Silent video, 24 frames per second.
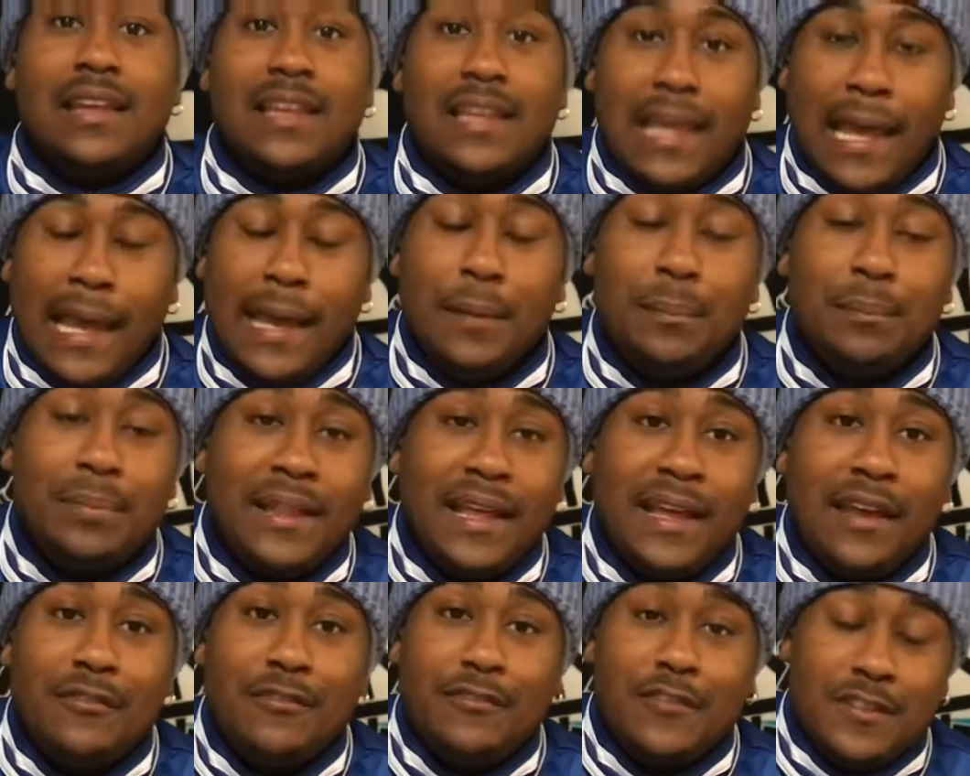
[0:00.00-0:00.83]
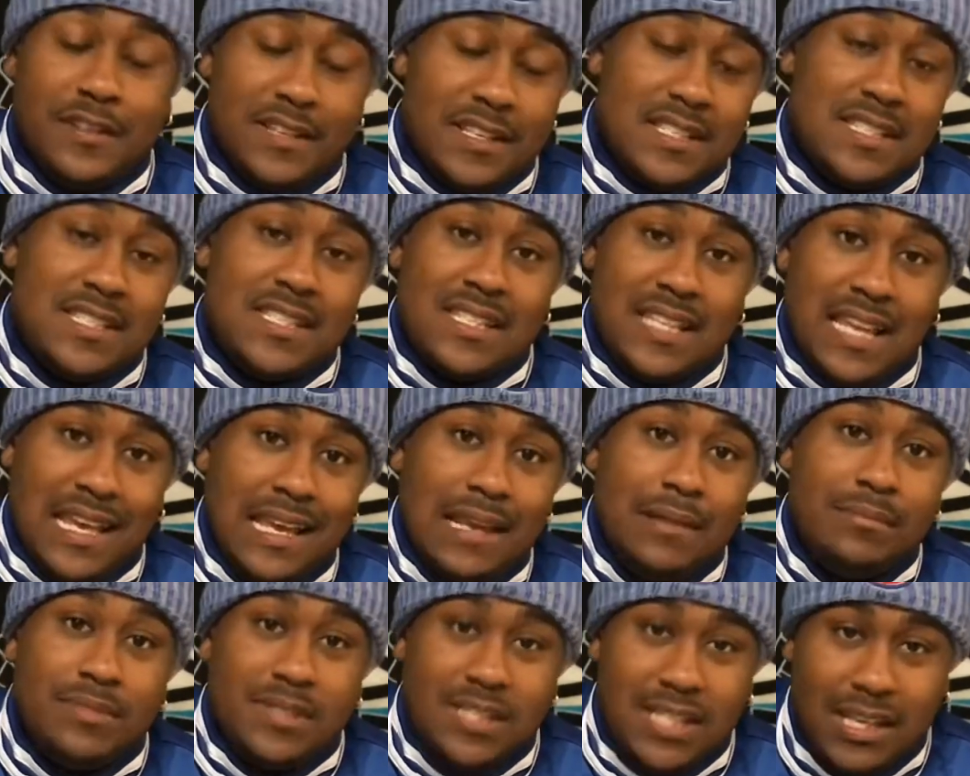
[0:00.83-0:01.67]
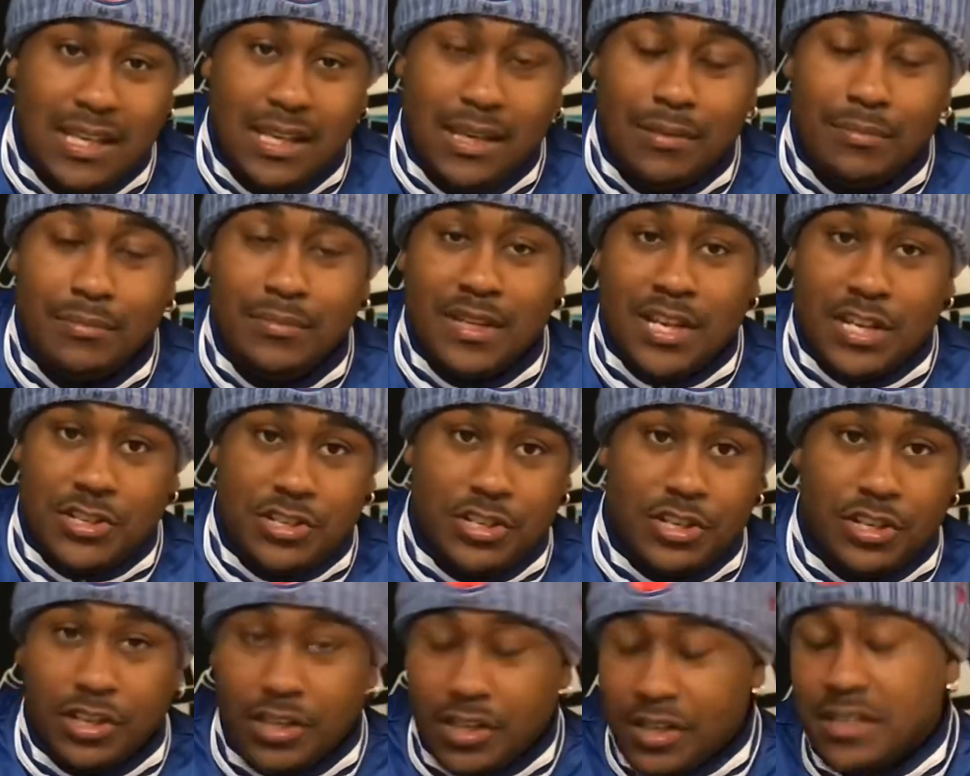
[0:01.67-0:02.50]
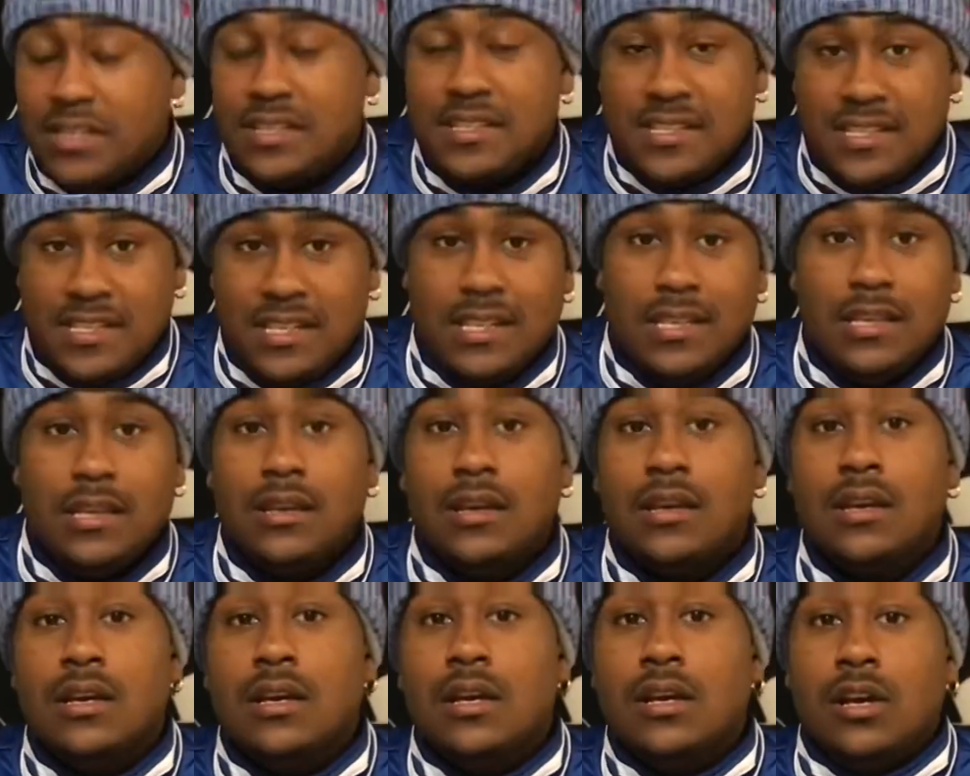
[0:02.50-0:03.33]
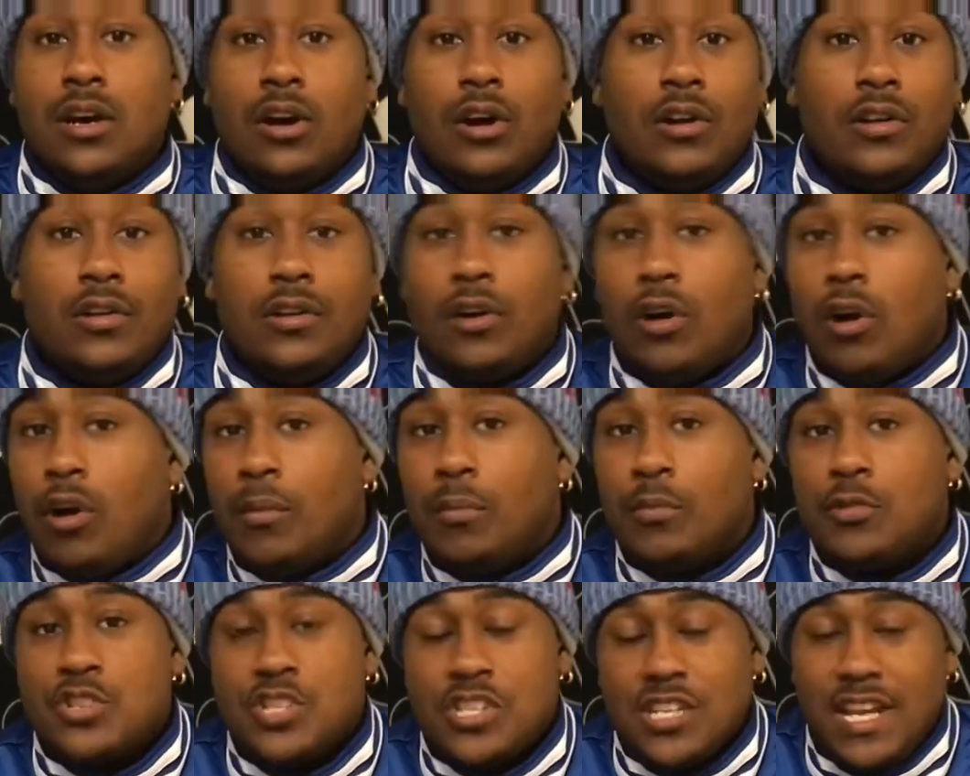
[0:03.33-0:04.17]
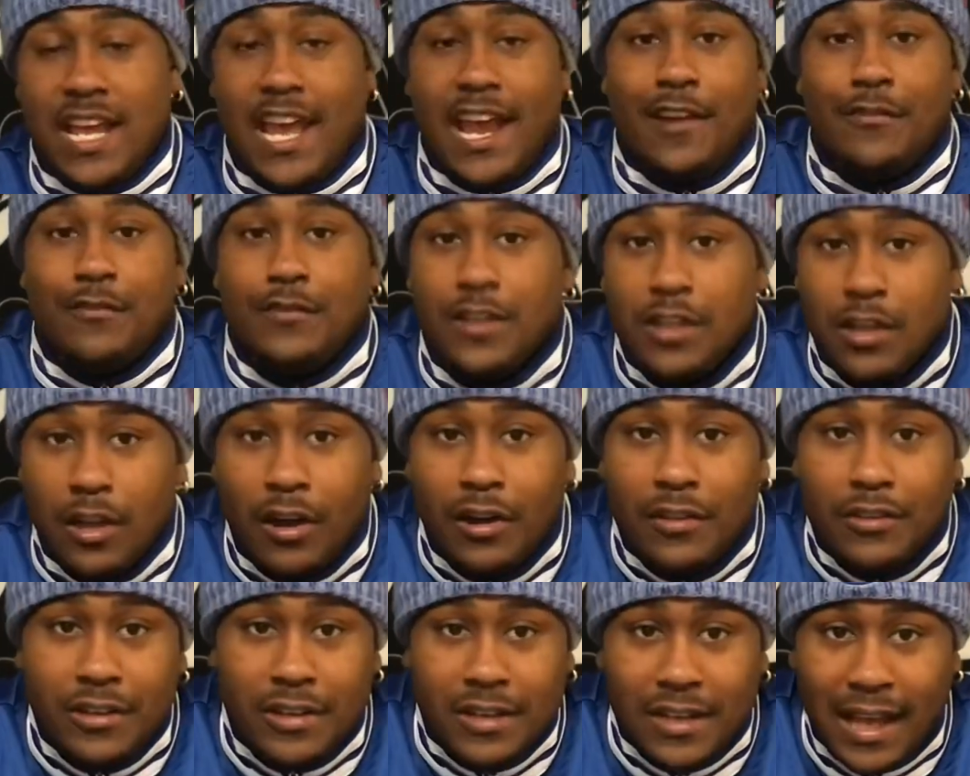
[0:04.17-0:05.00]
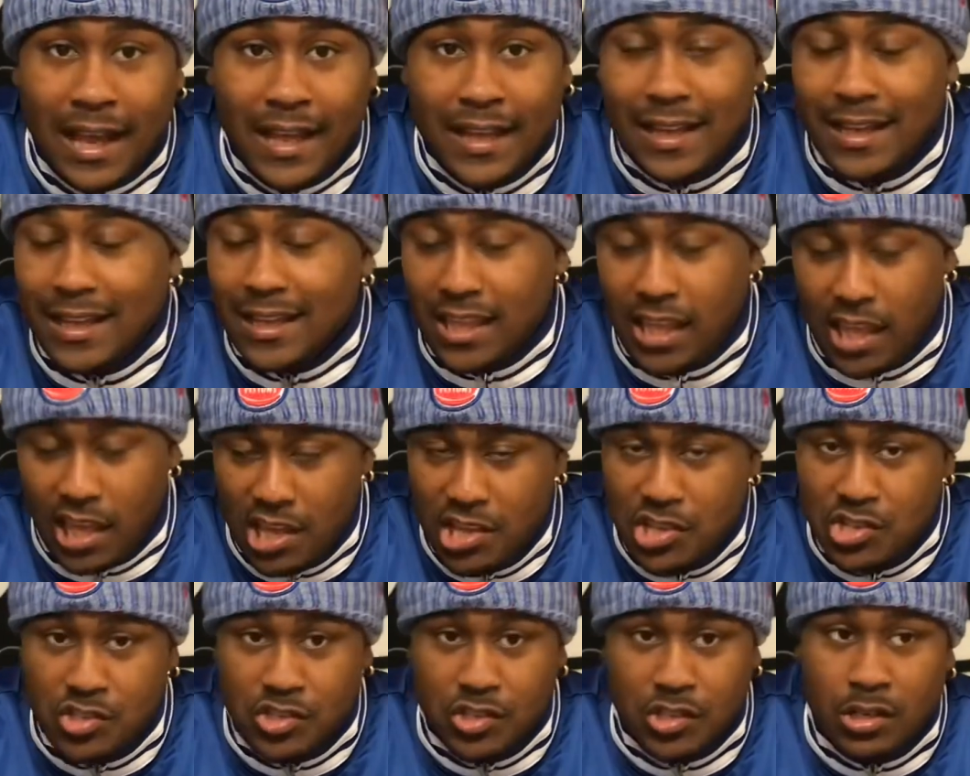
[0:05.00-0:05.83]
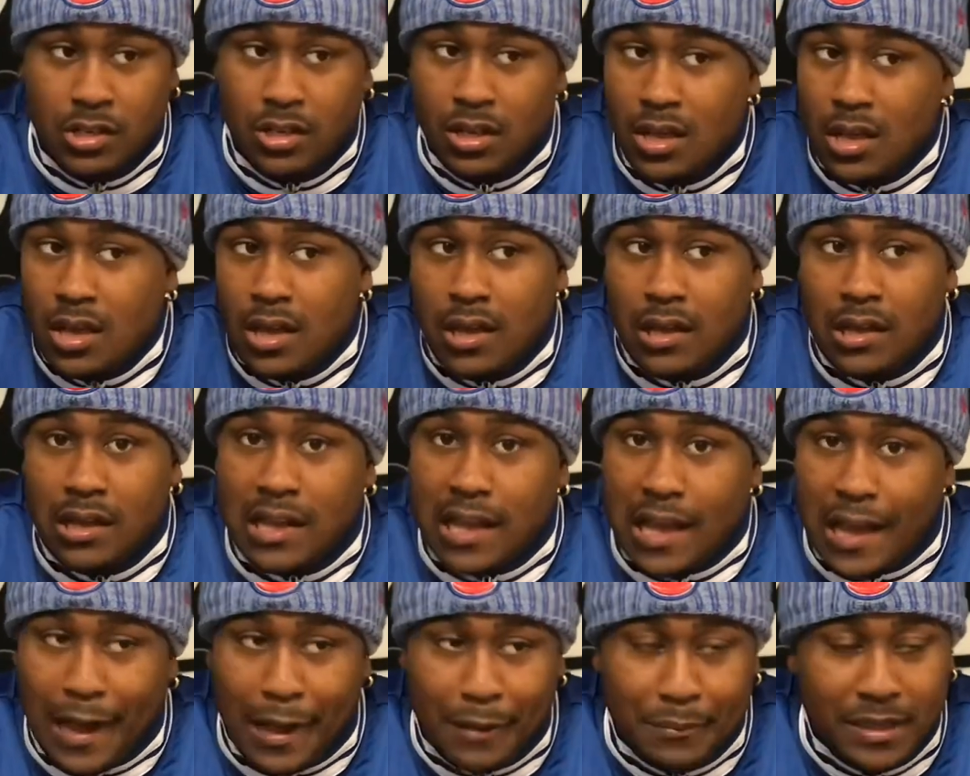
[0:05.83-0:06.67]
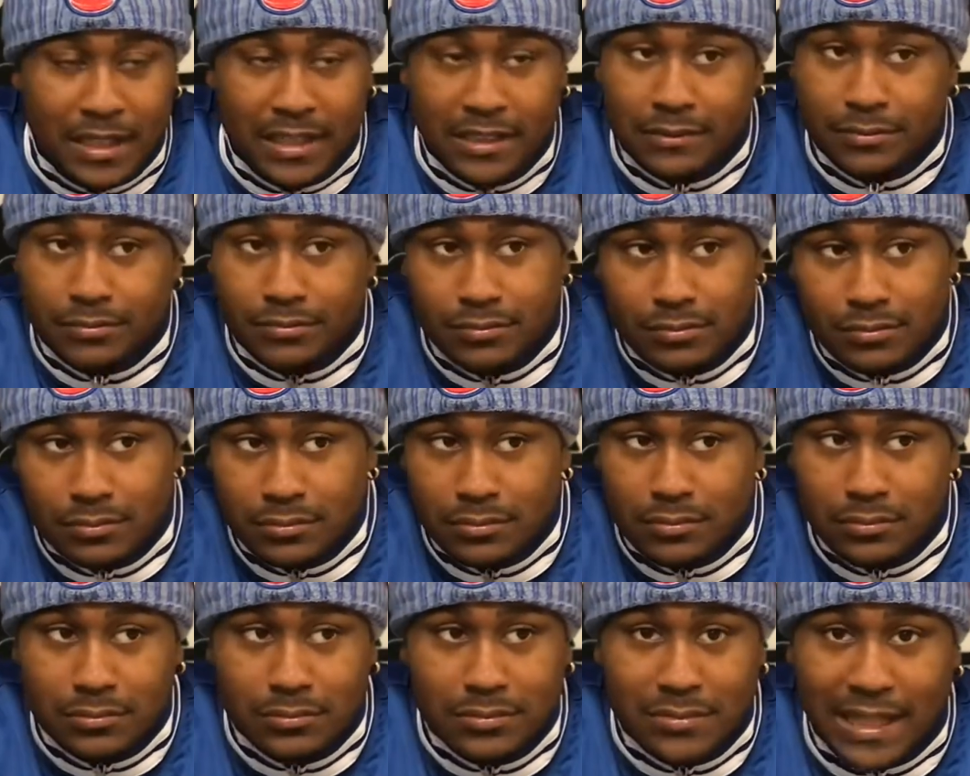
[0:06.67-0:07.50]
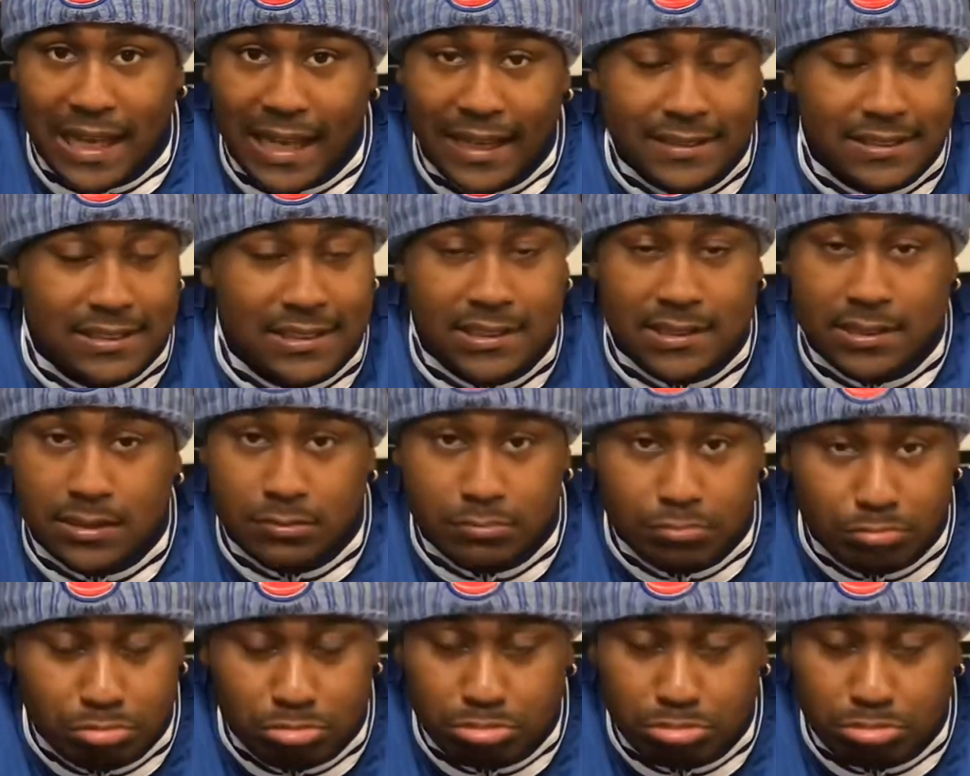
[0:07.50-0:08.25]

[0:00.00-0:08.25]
game plan for the same team that you're going to see on almost an every other night occasion, I mean, that's,